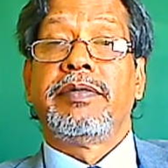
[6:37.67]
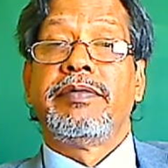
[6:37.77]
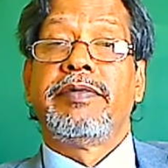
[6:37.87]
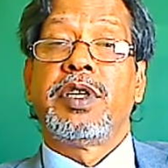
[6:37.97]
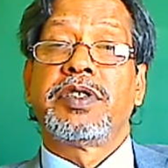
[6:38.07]

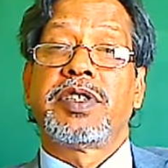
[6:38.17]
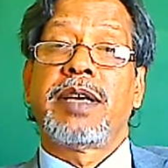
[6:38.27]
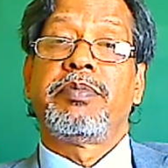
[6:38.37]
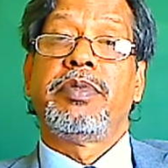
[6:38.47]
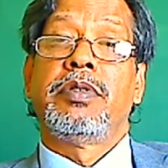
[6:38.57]
For
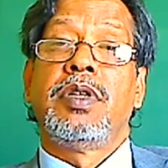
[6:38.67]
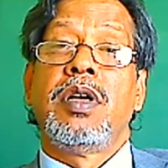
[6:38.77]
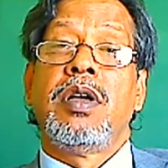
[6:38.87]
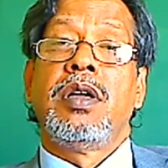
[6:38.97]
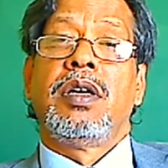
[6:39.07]
example,
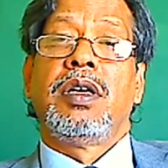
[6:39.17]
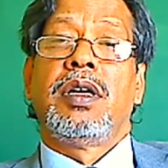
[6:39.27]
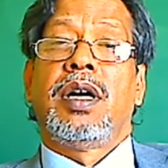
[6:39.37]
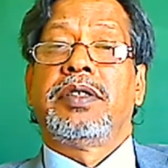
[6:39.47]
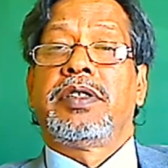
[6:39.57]

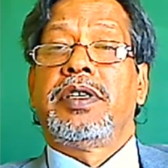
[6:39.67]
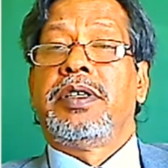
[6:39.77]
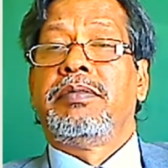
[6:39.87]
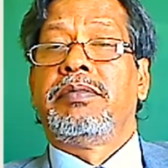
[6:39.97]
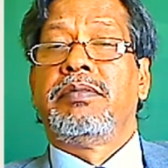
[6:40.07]
I say,